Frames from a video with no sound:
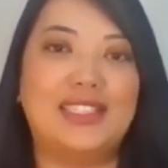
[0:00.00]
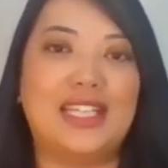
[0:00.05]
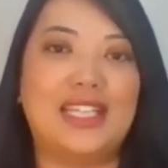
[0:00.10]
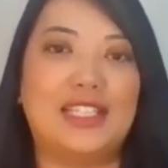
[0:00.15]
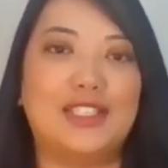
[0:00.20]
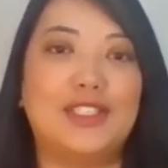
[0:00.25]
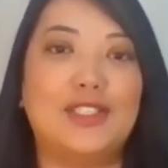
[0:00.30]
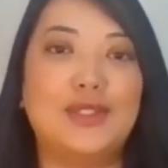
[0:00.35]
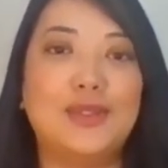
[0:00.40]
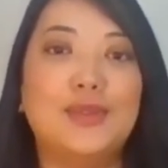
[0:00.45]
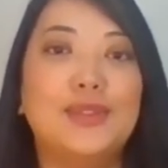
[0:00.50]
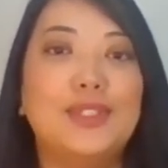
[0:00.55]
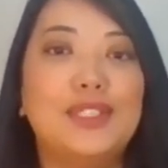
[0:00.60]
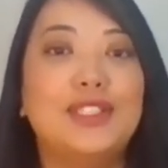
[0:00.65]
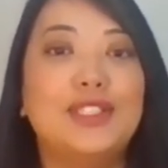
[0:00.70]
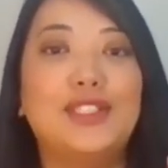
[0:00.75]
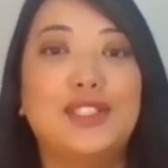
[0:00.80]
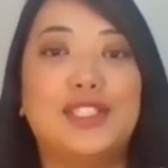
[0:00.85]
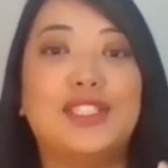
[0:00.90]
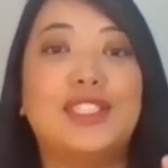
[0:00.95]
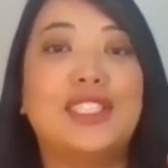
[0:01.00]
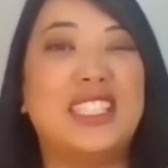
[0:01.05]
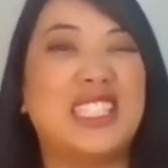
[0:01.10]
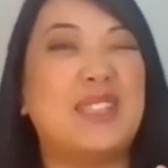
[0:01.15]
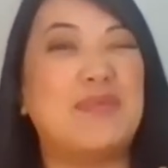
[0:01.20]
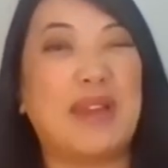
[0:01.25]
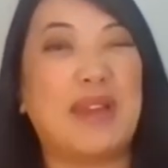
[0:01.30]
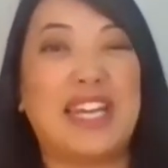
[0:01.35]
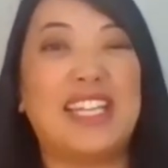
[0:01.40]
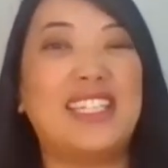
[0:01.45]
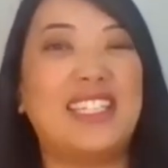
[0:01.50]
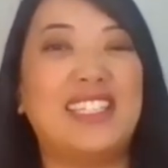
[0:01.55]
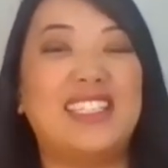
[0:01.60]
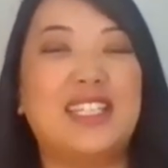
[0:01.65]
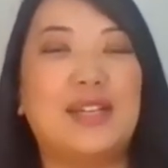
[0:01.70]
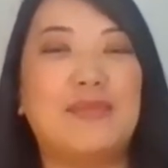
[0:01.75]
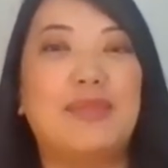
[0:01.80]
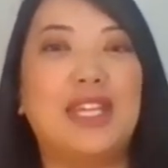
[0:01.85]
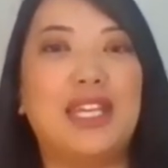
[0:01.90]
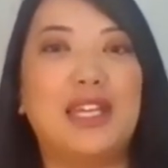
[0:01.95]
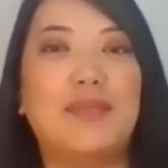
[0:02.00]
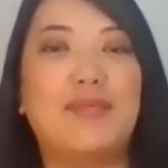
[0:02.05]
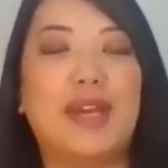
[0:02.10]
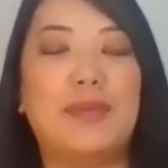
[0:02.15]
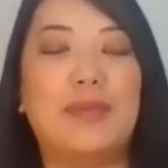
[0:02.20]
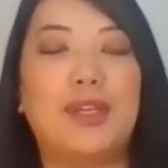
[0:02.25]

as soon as you're suspecting something might